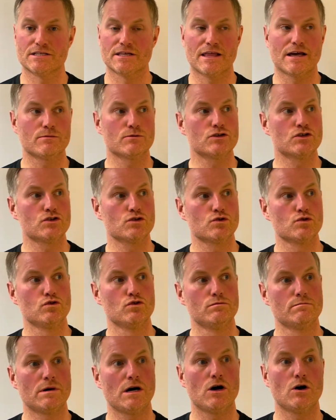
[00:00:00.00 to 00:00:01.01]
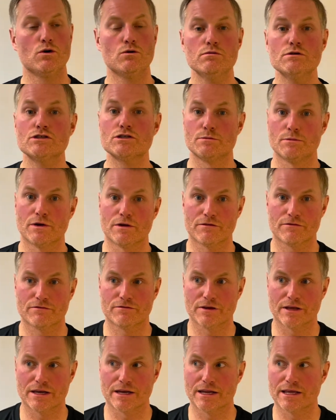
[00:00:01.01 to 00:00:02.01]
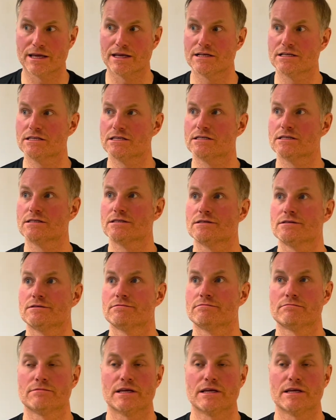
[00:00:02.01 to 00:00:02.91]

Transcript: so that was Storm Ultimate Fitness